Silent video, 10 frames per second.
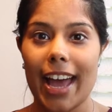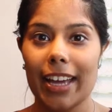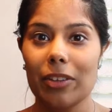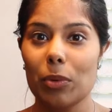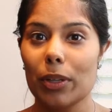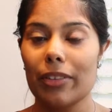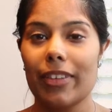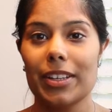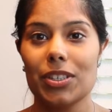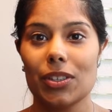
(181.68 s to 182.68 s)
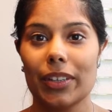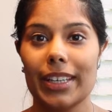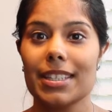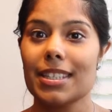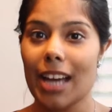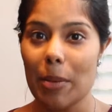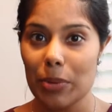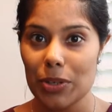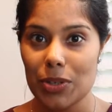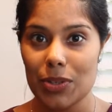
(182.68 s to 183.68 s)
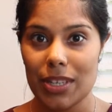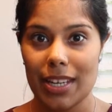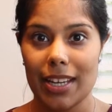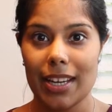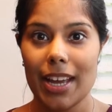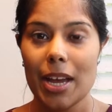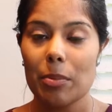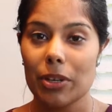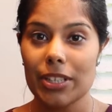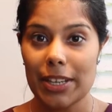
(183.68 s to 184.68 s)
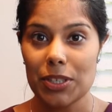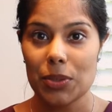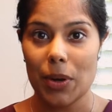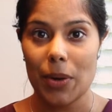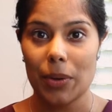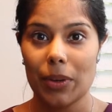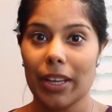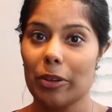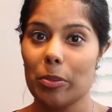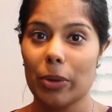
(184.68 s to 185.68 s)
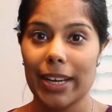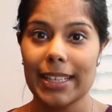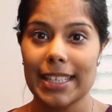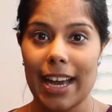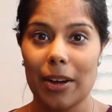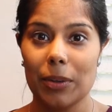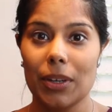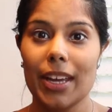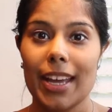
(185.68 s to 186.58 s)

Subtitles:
egg will eventually stop producing progesterone, it'll break down,